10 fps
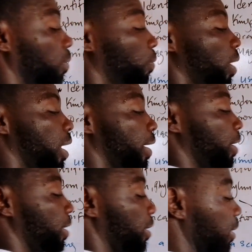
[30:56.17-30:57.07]

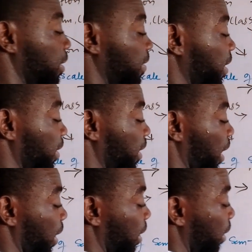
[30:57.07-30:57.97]
while the
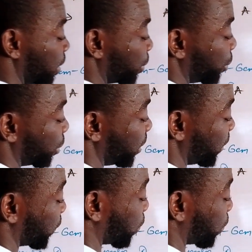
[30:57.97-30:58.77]
center is